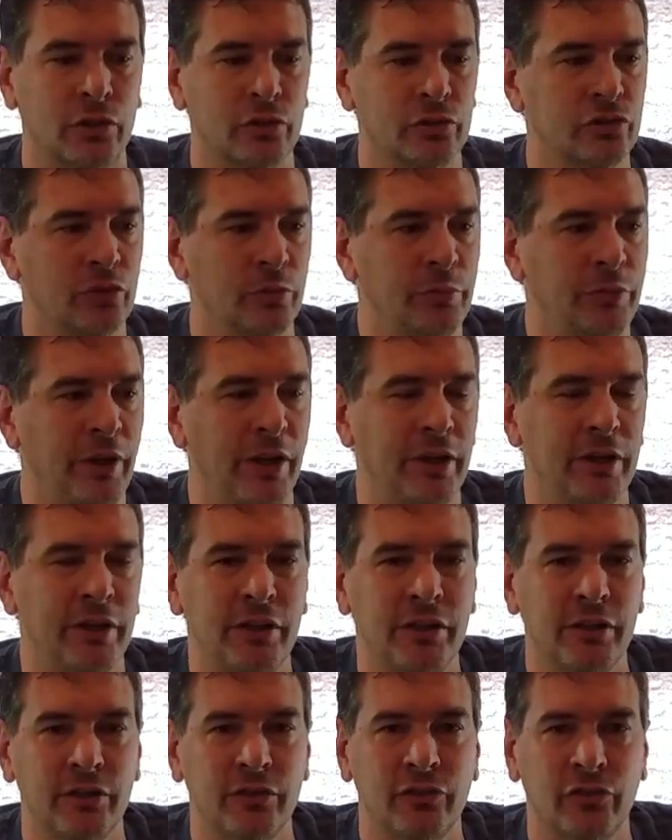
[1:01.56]
learn some
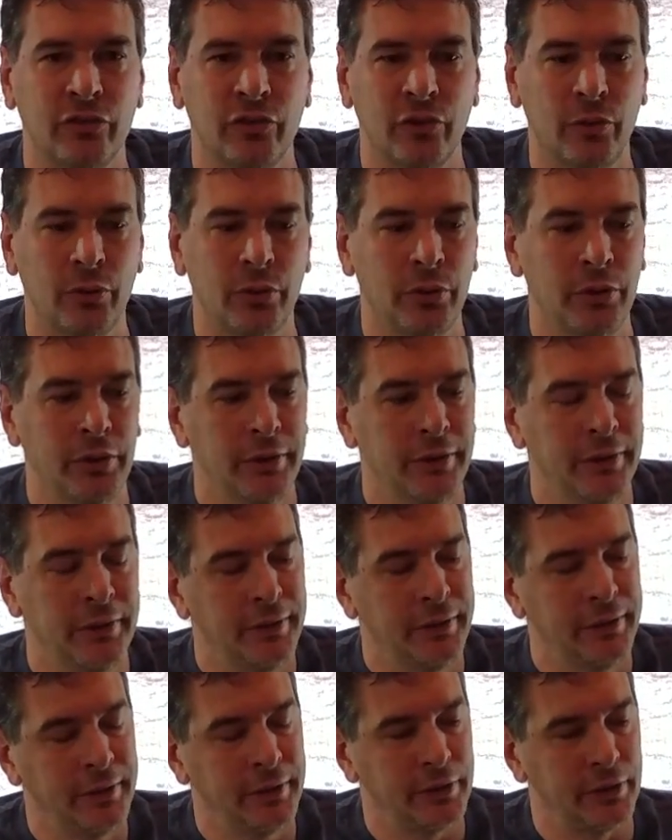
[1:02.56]
techniques. So,
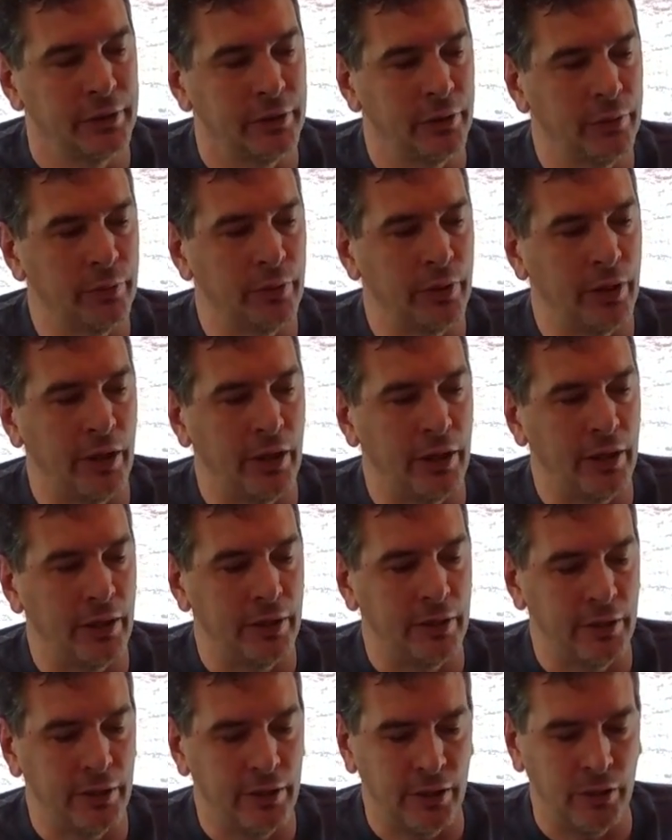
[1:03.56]
you know,
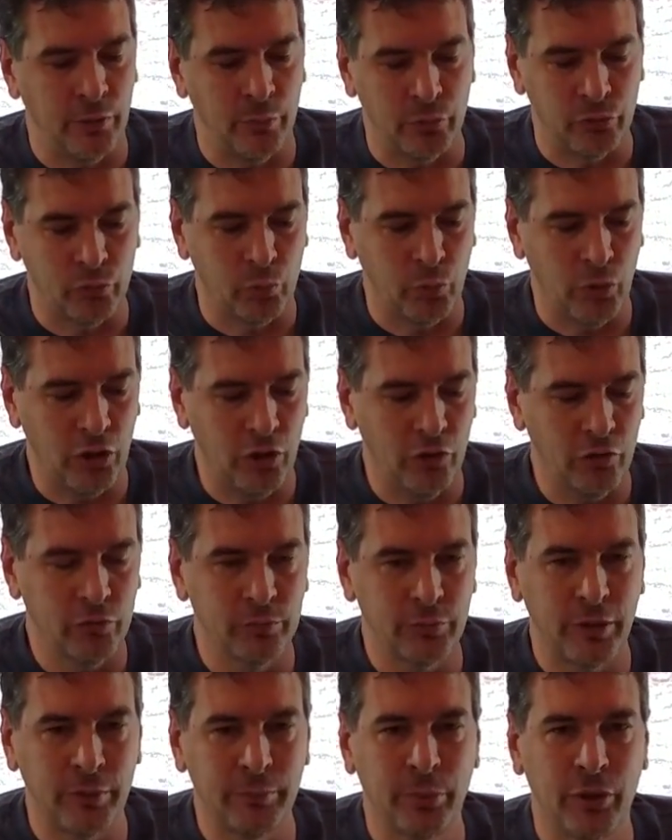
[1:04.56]
it was well over
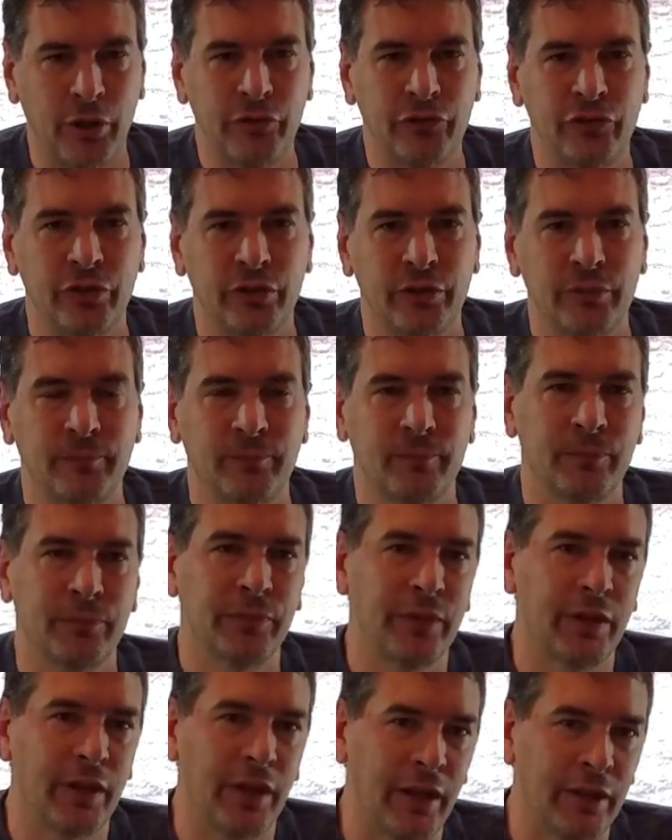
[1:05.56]
my budget.
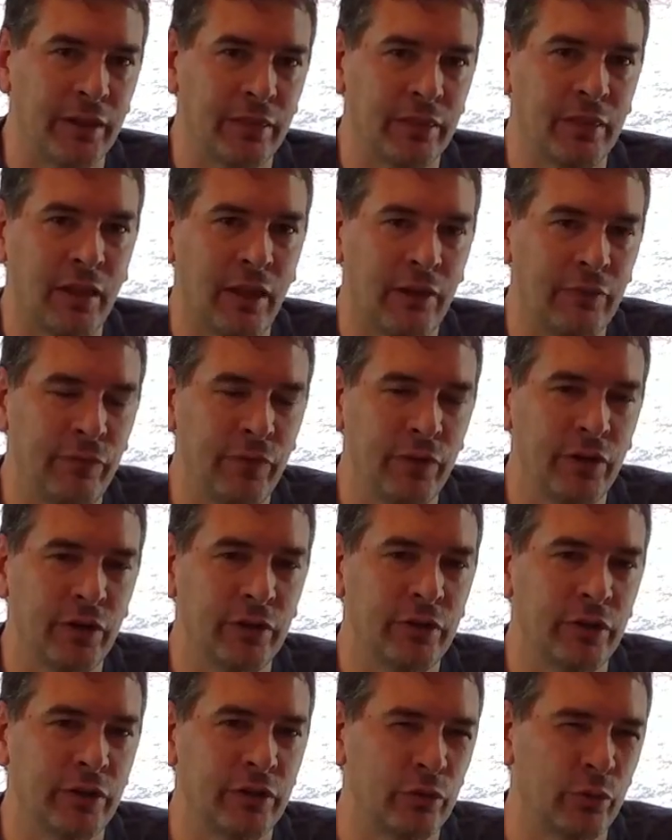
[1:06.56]
I
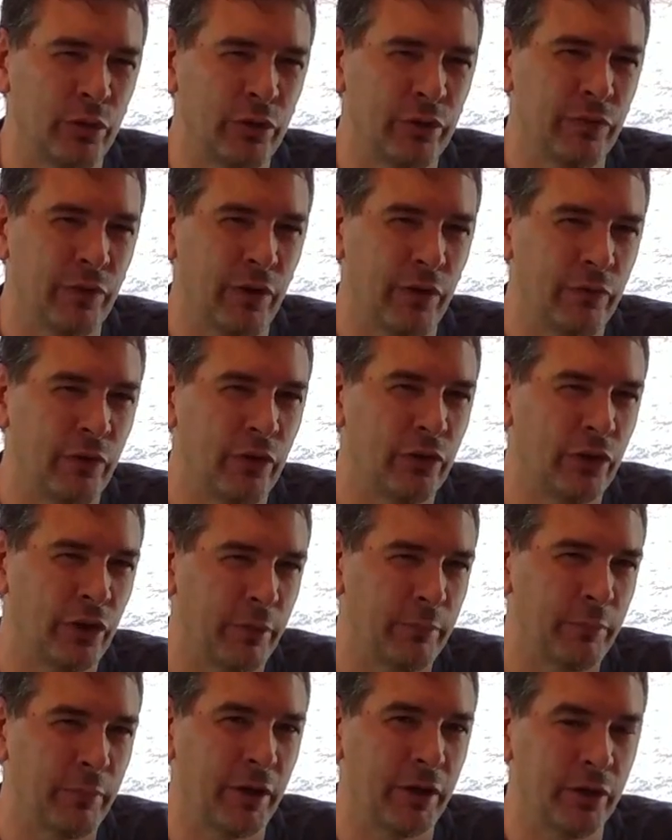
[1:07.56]
figured at $2,500
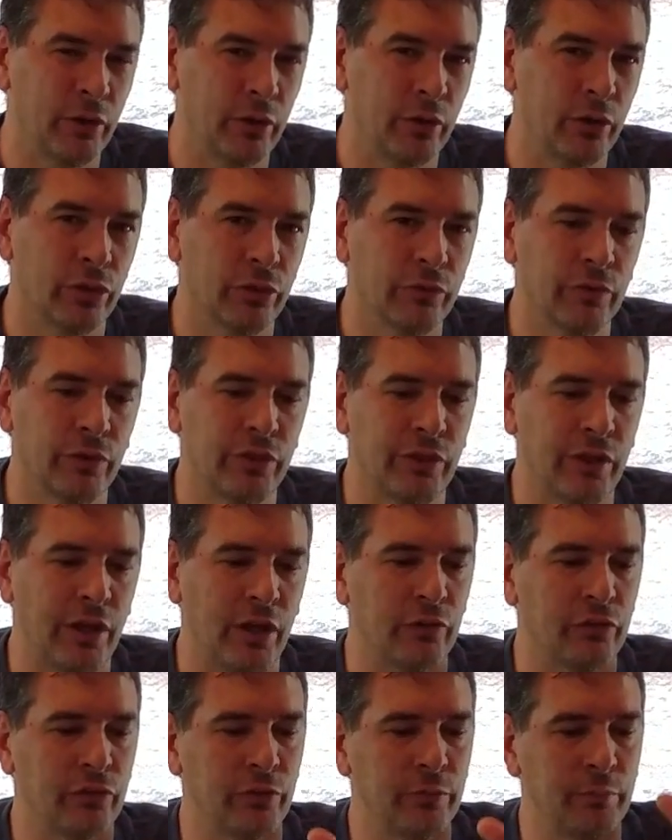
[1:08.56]
I might go to
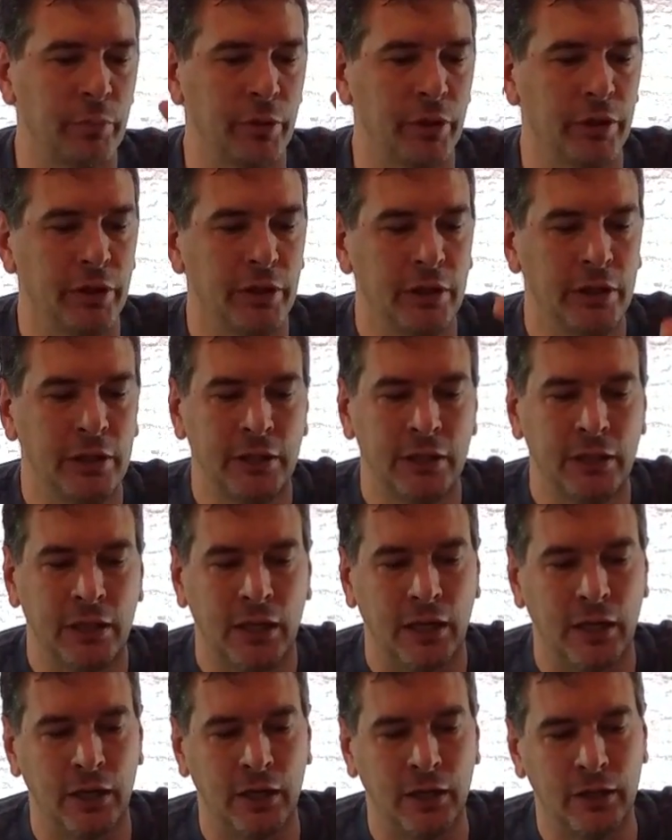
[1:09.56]
$3,000, but
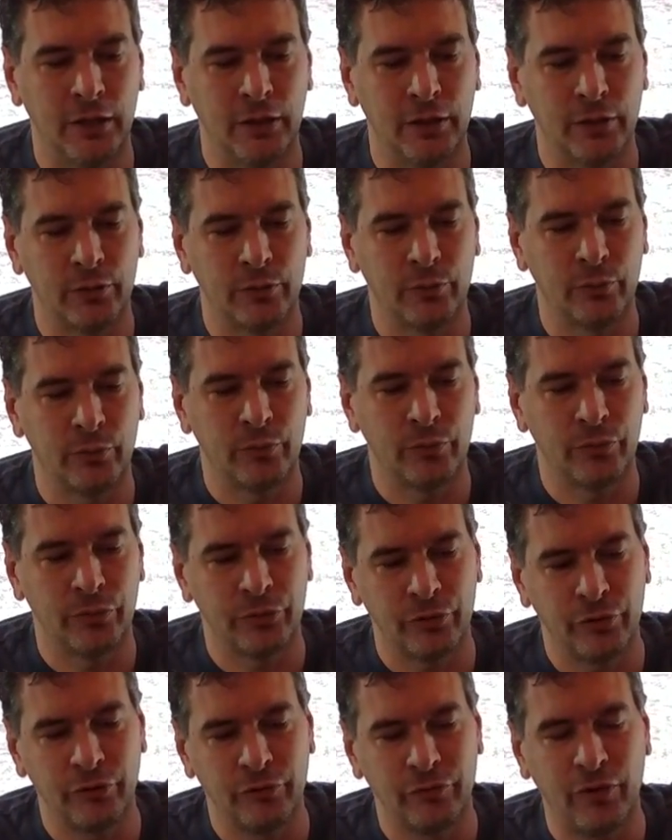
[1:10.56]

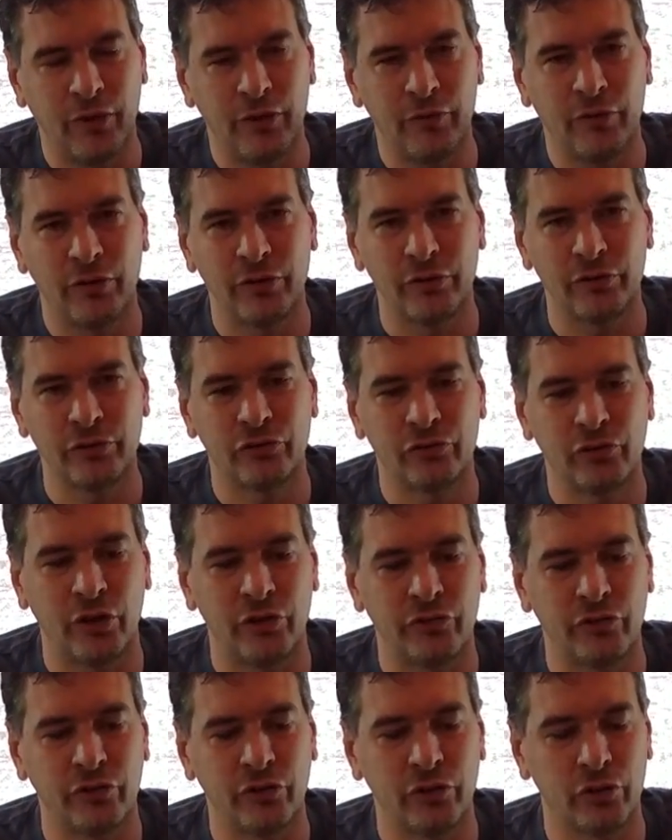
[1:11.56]
$3,500
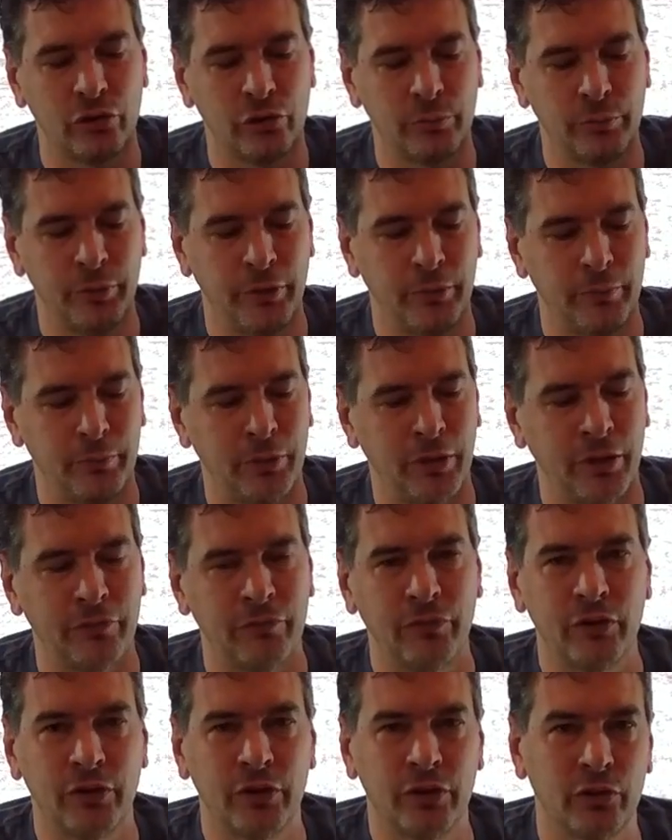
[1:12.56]
stretched it a little bit, but I
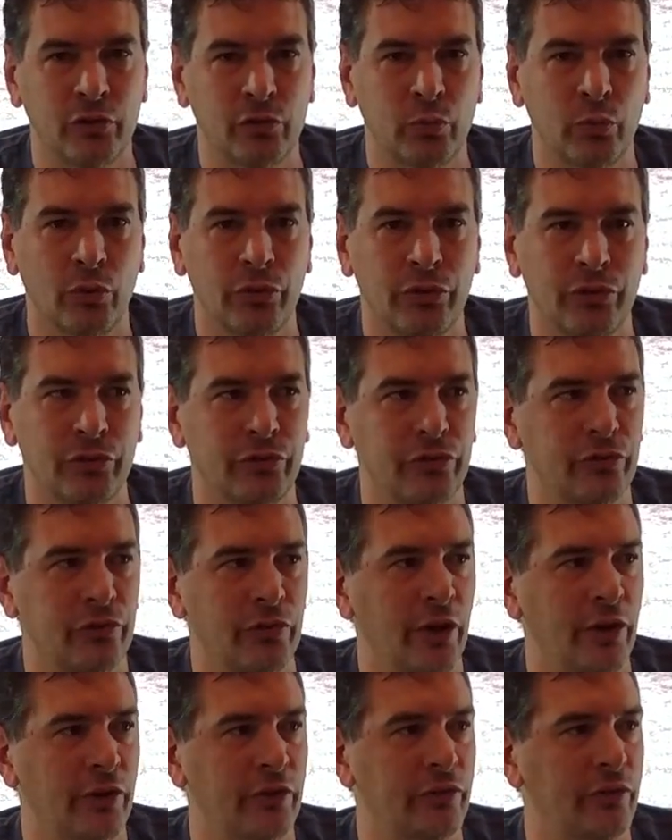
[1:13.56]
figured it was worth the
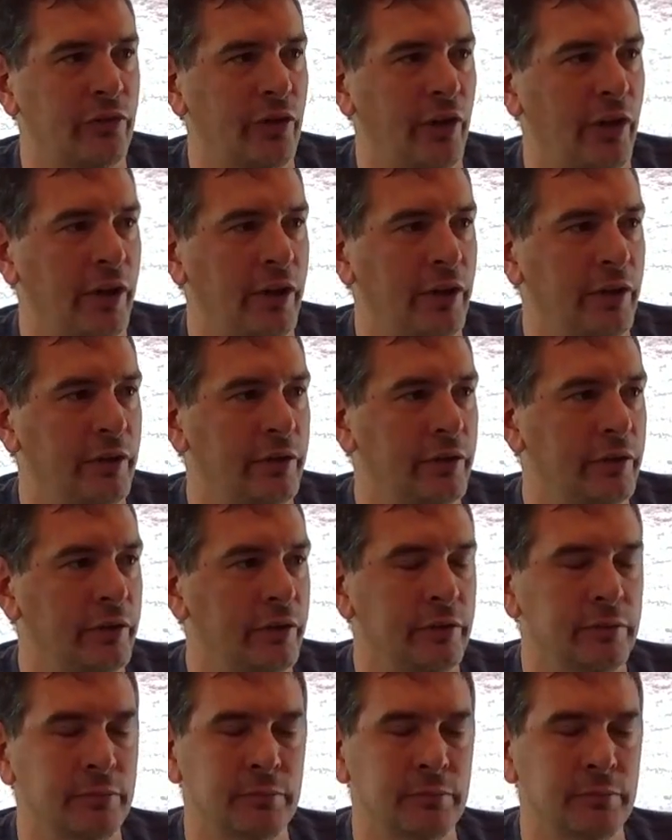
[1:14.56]
stretch, and